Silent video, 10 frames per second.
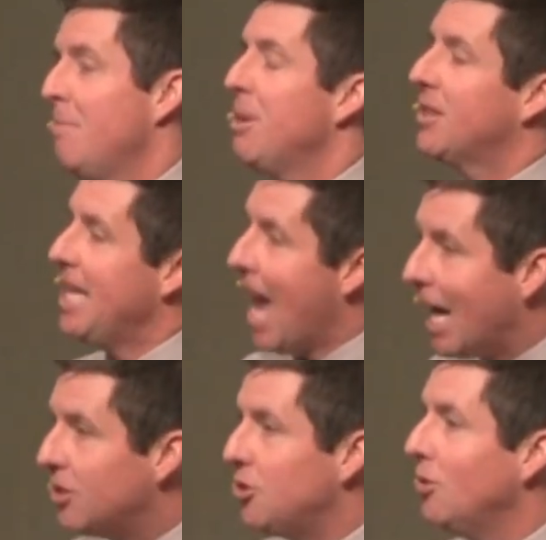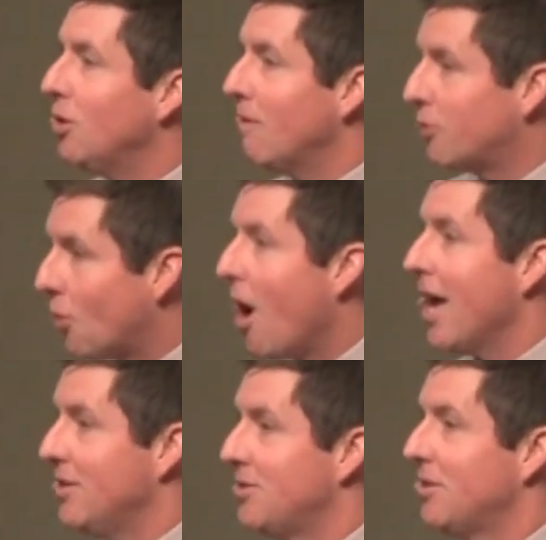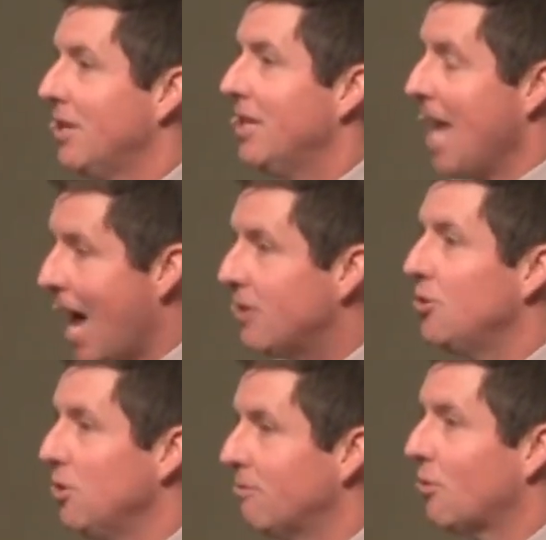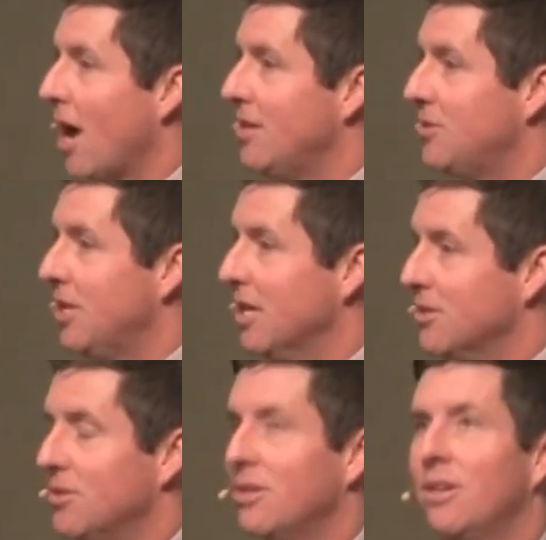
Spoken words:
But the attitude of Christ is,